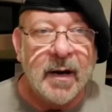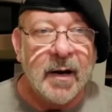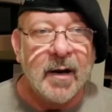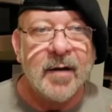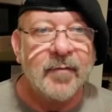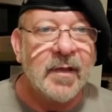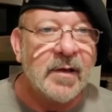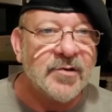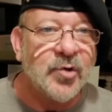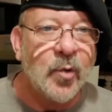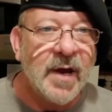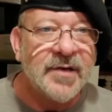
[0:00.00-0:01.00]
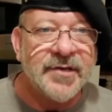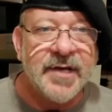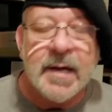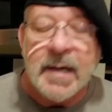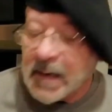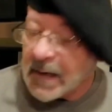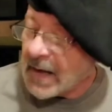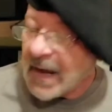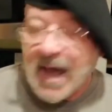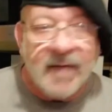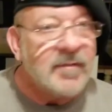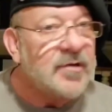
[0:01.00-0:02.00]
and everything's crazy,
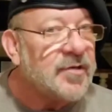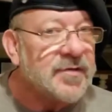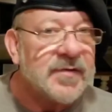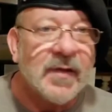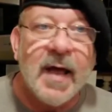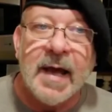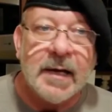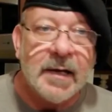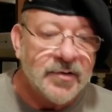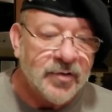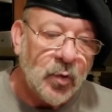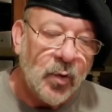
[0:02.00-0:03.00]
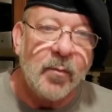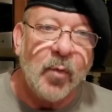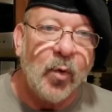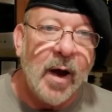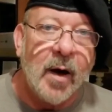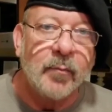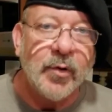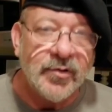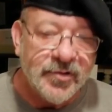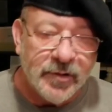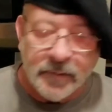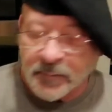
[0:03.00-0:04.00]
having just light is a great morale
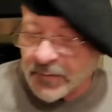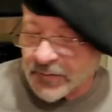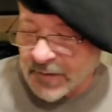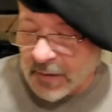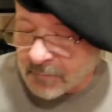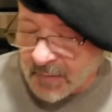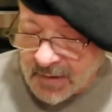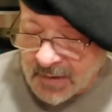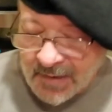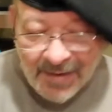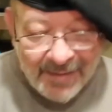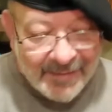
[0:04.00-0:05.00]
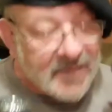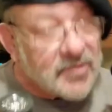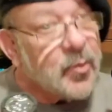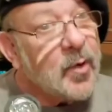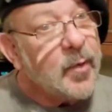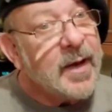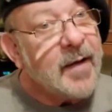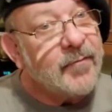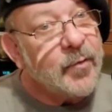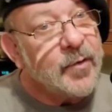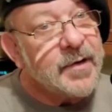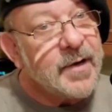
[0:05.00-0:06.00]
booster. So that's what we got
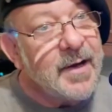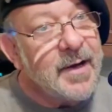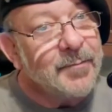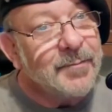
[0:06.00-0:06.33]
for tonight.